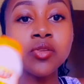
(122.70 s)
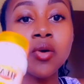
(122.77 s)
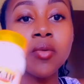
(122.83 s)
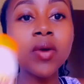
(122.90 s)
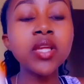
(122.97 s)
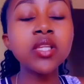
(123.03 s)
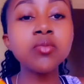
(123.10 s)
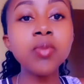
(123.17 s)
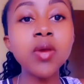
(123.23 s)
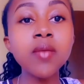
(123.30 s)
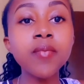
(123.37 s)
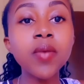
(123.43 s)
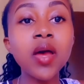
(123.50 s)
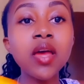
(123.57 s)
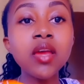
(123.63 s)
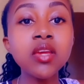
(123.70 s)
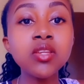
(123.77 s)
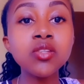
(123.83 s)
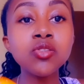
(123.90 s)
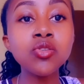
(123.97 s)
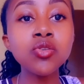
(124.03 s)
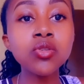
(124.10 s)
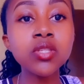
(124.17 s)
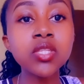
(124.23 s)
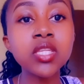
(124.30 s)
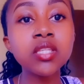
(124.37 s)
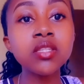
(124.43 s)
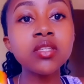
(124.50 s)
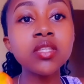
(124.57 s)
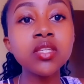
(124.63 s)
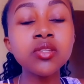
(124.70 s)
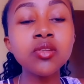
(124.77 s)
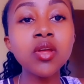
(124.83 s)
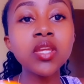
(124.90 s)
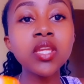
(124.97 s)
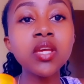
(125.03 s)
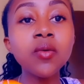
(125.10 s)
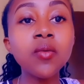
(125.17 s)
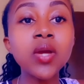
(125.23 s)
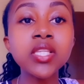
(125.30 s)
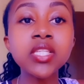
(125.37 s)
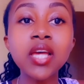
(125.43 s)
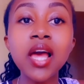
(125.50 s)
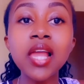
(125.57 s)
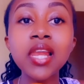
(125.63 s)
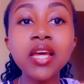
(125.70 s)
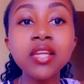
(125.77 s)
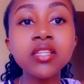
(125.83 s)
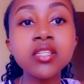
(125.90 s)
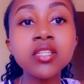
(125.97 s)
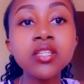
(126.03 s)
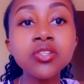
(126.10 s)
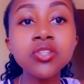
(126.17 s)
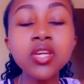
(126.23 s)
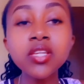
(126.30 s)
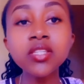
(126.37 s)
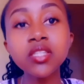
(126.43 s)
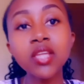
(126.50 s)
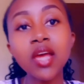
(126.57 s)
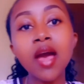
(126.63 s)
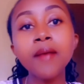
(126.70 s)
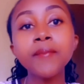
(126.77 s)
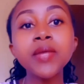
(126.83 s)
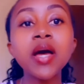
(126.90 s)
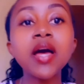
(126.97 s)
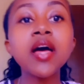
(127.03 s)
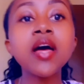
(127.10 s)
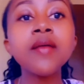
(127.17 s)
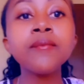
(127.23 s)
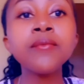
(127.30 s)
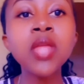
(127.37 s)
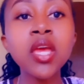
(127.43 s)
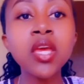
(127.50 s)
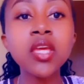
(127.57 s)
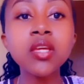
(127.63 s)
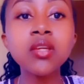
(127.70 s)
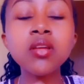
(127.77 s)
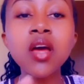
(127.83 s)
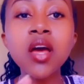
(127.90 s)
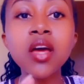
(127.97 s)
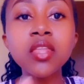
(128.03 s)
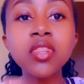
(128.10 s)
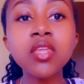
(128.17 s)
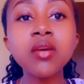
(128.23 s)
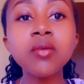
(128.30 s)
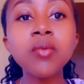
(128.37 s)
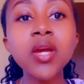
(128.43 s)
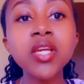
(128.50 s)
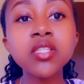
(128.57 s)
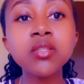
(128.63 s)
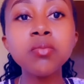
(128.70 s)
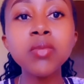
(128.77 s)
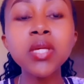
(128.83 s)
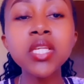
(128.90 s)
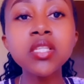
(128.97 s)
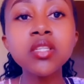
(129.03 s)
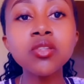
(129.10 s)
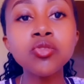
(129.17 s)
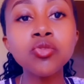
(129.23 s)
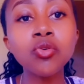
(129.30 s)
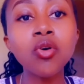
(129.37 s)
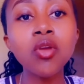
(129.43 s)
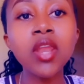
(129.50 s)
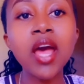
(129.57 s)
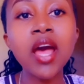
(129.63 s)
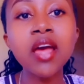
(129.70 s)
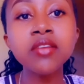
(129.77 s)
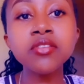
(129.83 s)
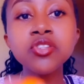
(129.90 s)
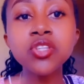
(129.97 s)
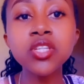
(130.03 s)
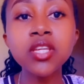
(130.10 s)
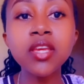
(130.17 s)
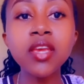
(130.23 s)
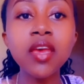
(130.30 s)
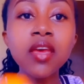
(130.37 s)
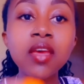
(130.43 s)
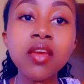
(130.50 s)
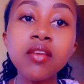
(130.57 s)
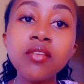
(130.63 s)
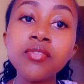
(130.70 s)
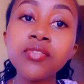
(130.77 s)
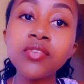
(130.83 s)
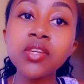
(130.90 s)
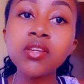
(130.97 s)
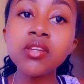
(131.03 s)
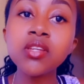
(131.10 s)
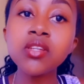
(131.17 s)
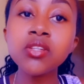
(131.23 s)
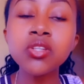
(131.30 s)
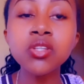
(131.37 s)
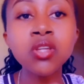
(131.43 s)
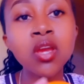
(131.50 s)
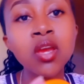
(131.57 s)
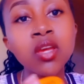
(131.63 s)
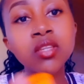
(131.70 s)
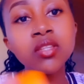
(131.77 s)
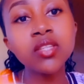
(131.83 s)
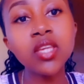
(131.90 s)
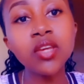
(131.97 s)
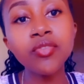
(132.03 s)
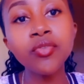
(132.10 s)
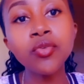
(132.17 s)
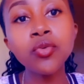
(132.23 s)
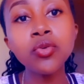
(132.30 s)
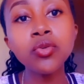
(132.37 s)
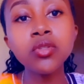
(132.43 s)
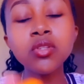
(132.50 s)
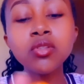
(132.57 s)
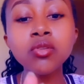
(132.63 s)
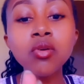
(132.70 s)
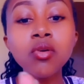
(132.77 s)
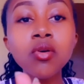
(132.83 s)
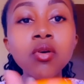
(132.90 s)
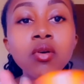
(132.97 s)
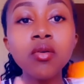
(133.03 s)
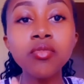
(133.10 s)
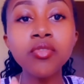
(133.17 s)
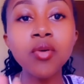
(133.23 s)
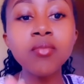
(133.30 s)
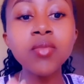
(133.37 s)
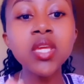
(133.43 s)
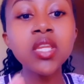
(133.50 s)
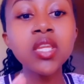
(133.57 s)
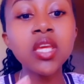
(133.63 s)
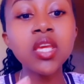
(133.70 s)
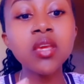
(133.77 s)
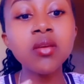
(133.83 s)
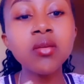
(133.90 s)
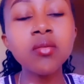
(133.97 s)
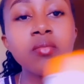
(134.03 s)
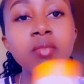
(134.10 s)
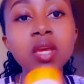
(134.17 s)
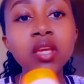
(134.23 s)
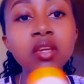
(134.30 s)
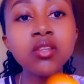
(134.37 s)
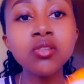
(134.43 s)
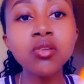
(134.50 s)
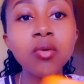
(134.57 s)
white pepper is used in seasoning white colored dishes, kama the white meat, tuko na chicken, fish, seafood. So for me, nikimake